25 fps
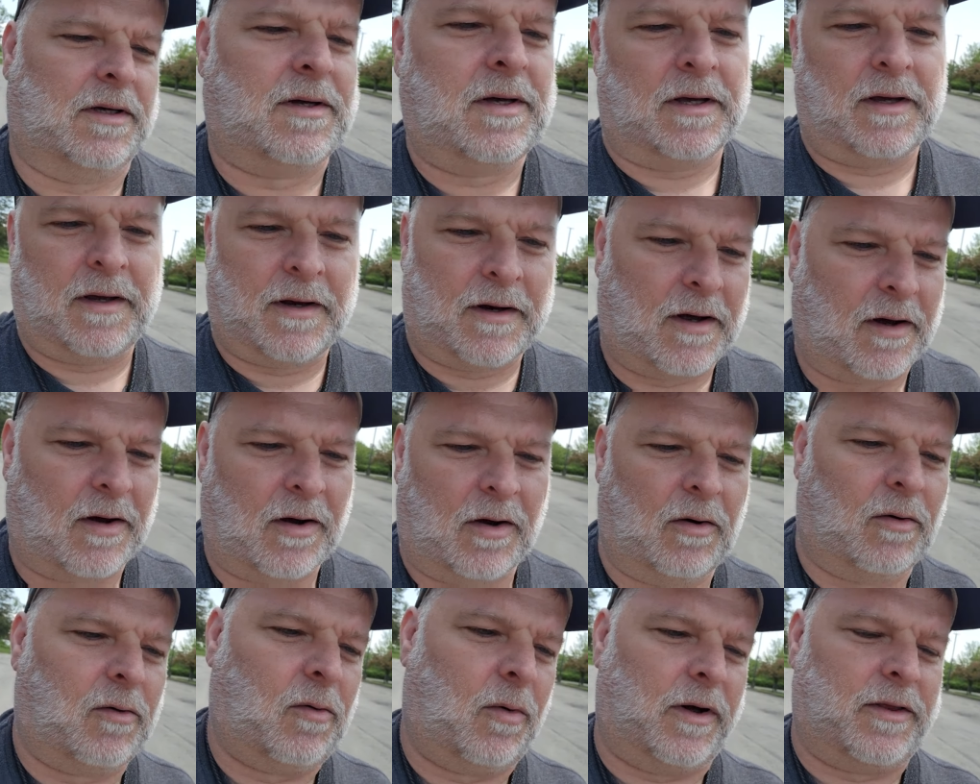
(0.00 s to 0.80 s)
you
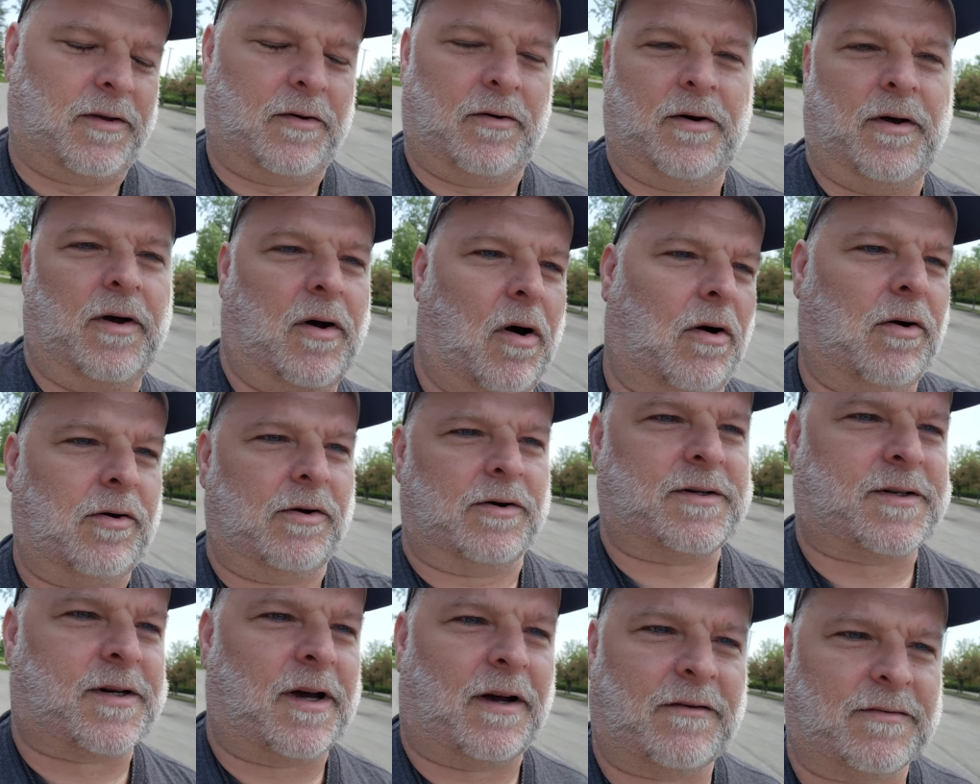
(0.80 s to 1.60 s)
know, whether you call
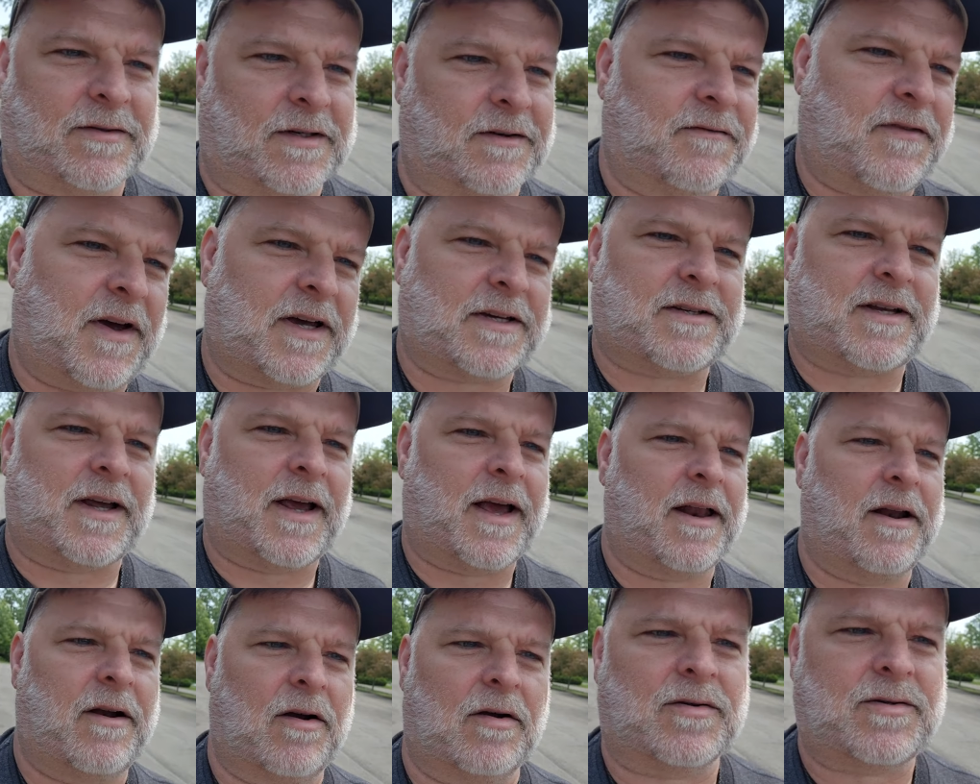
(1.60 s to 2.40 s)
yourselves
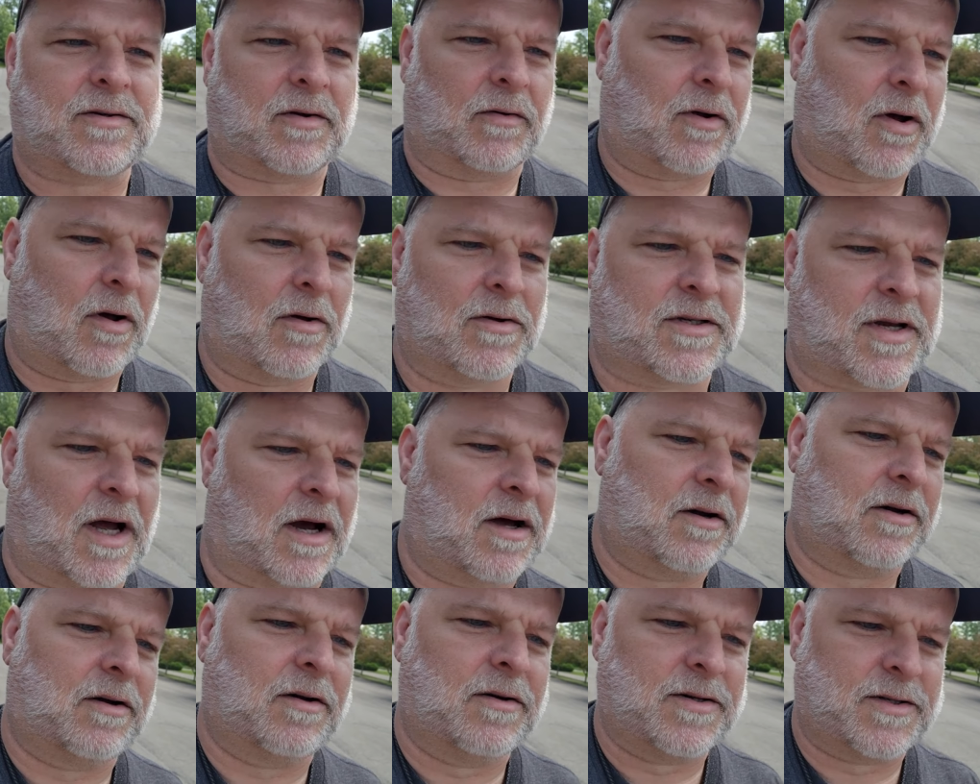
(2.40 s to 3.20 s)
investigators or ghost
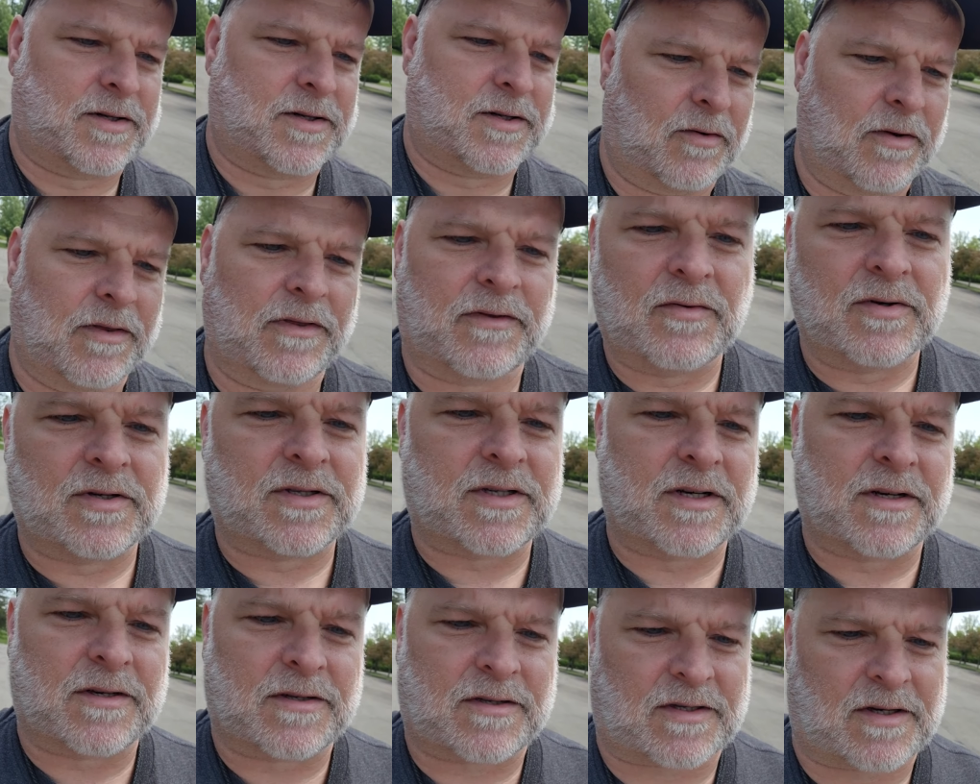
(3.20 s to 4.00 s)
hunters or
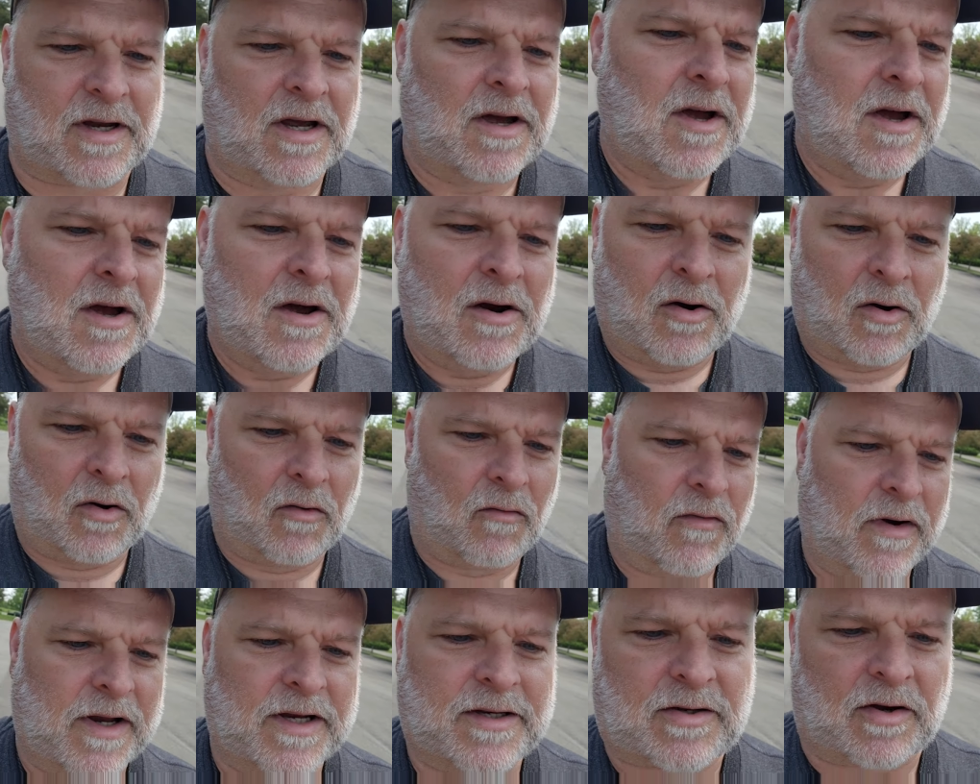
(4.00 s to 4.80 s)
enthusiasts or
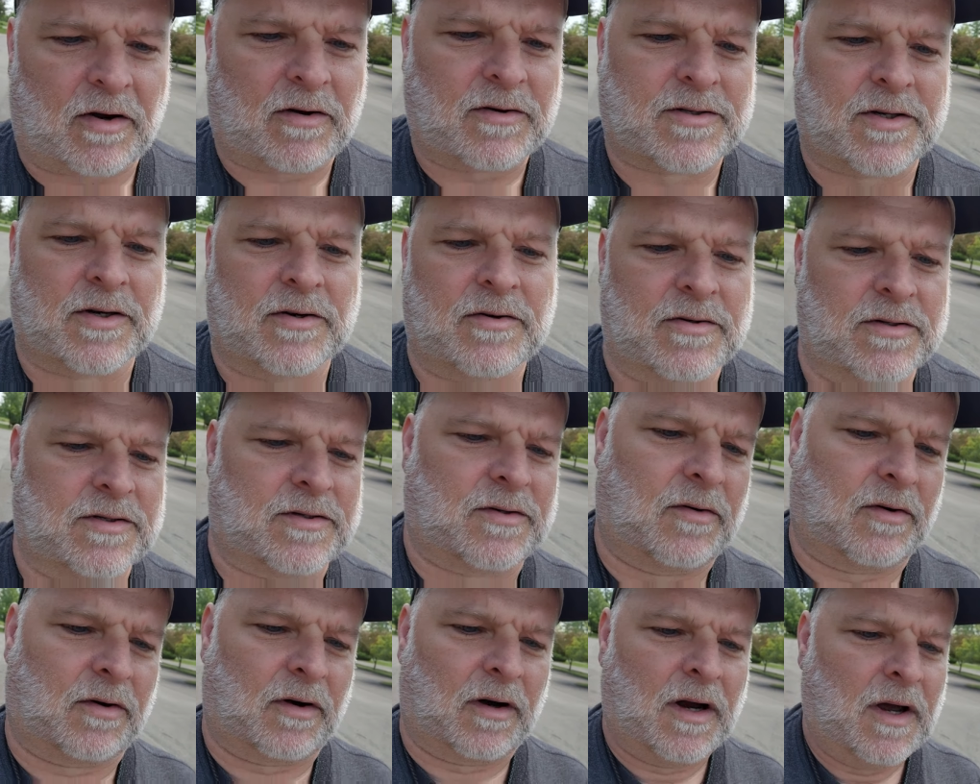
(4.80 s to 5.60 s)
researchers
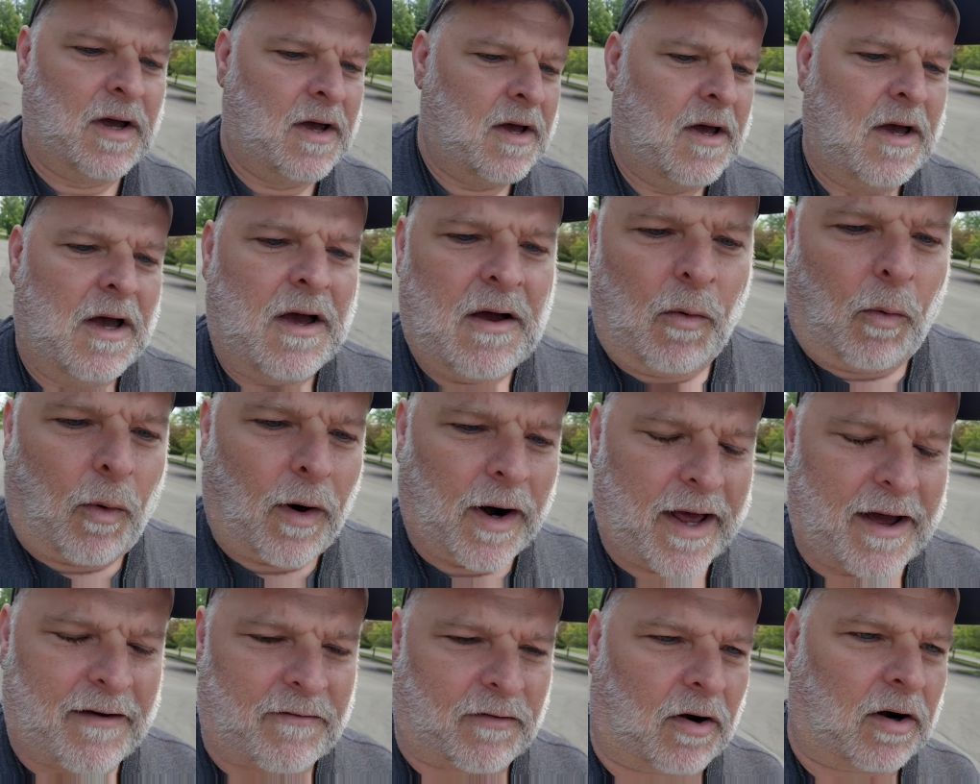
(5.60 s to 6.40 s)
or
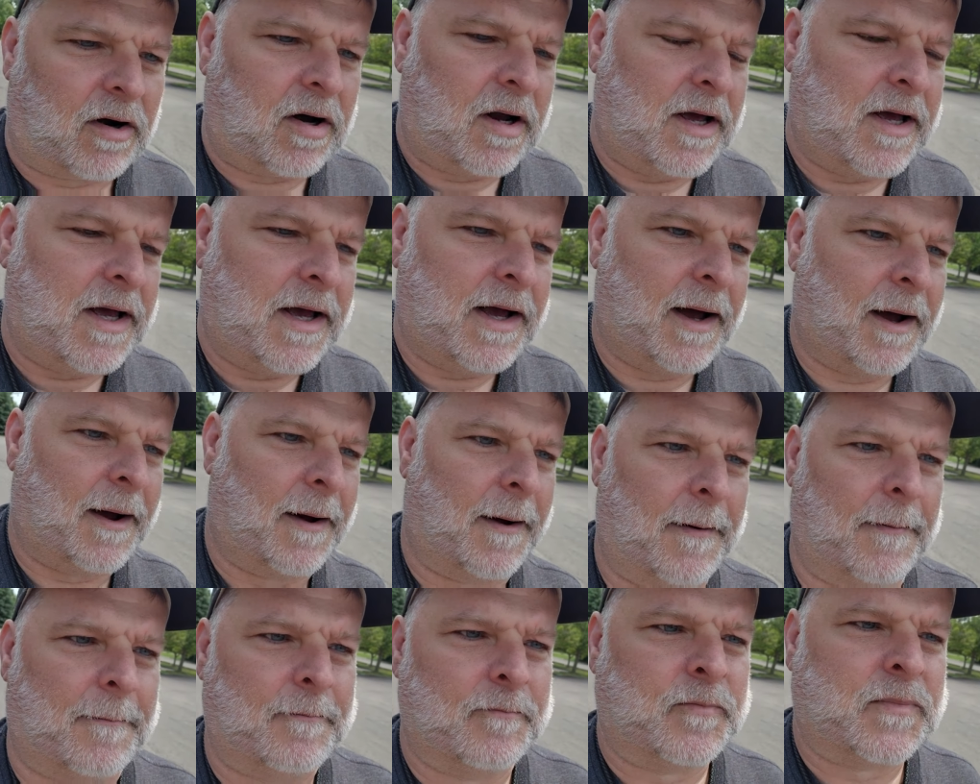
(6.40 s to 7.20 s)
whatever,
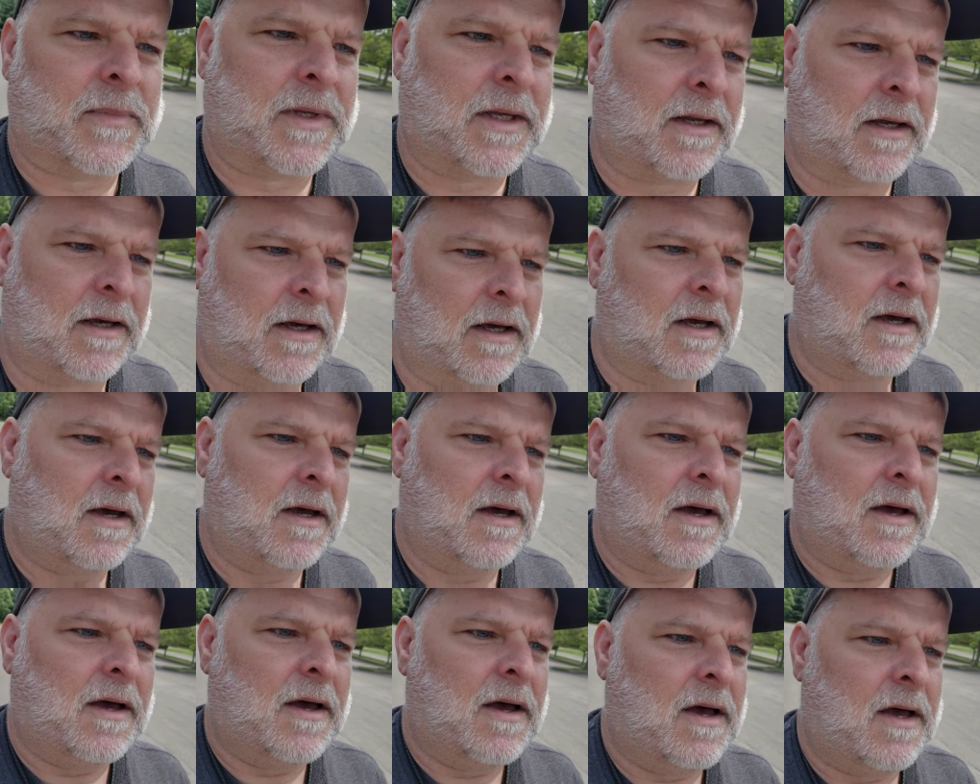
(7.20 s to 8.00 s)

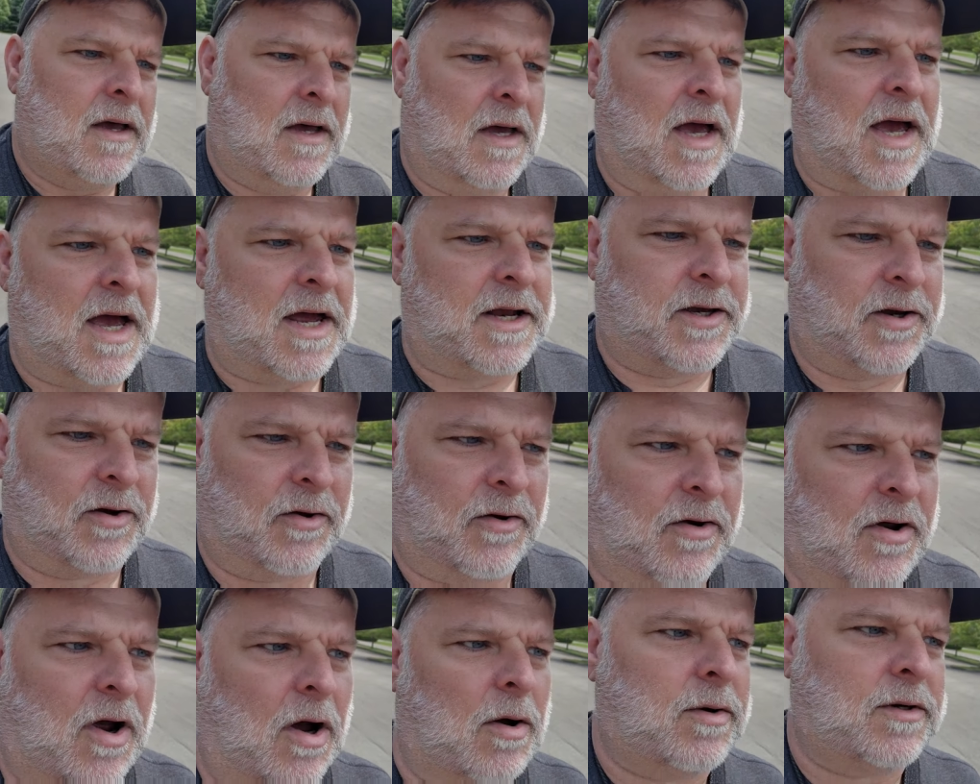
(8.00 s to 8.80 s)
and you're
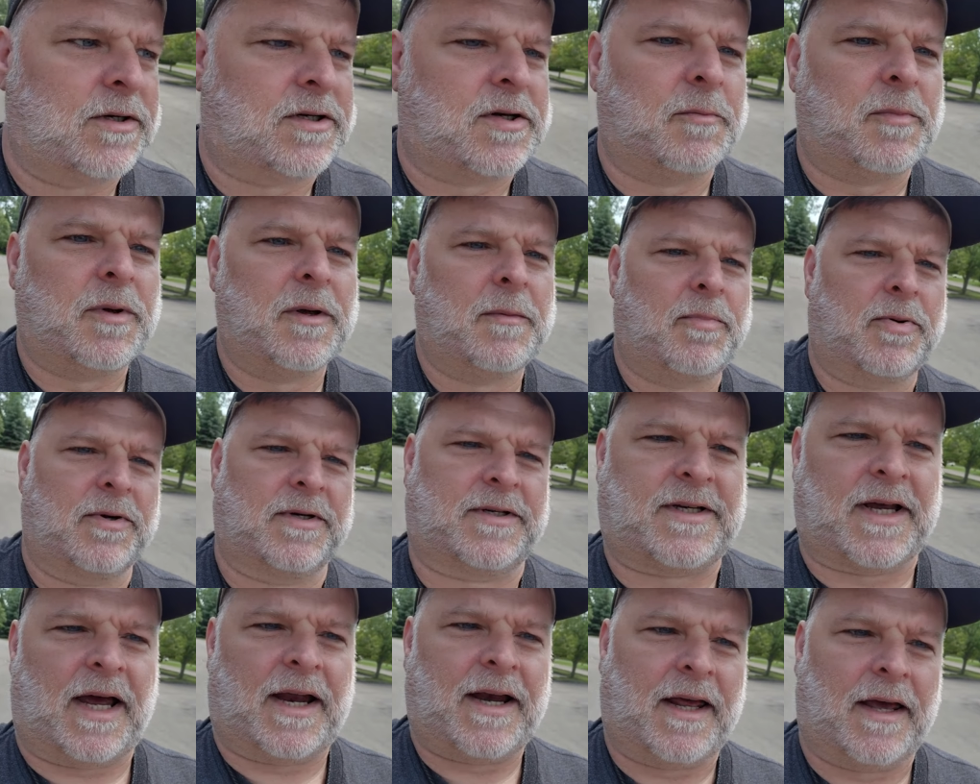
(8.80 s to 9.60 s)
going to be
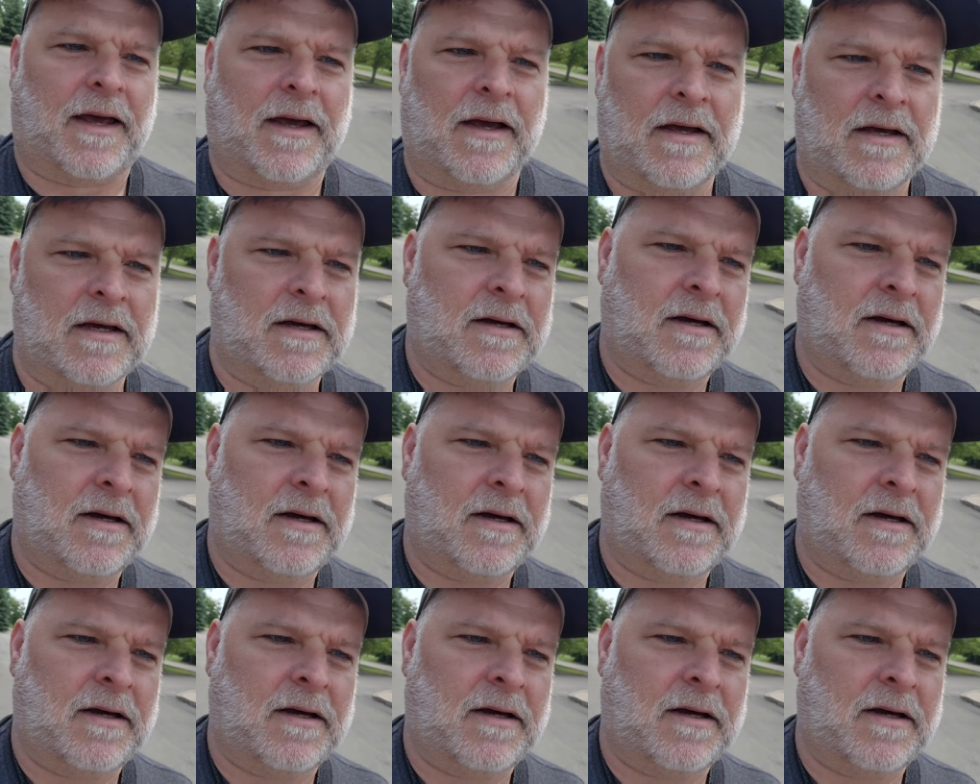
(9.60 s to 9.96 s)
presenting